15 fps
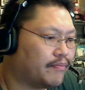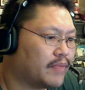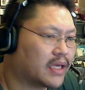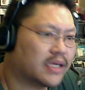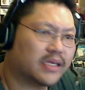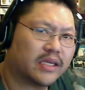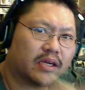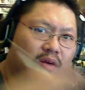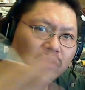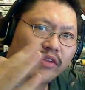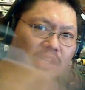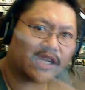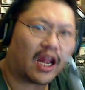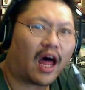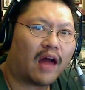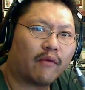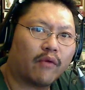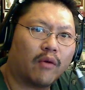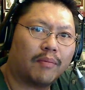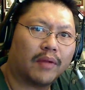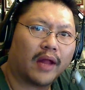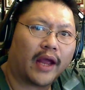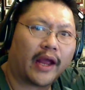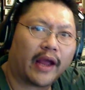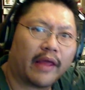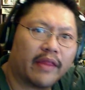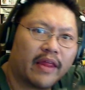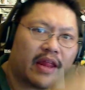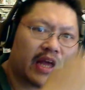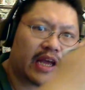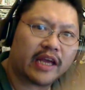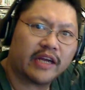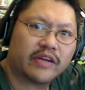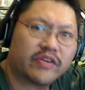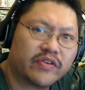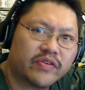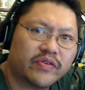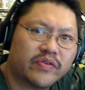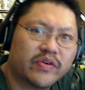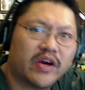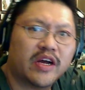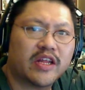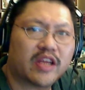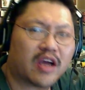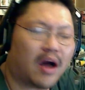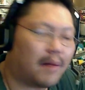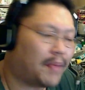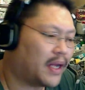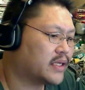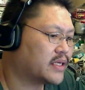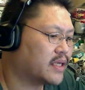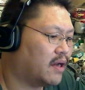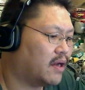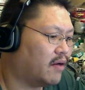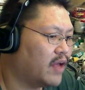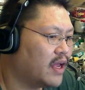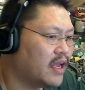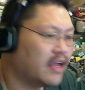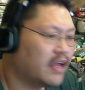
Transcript: because you know there's a lot of role playing and then they get into combat itself.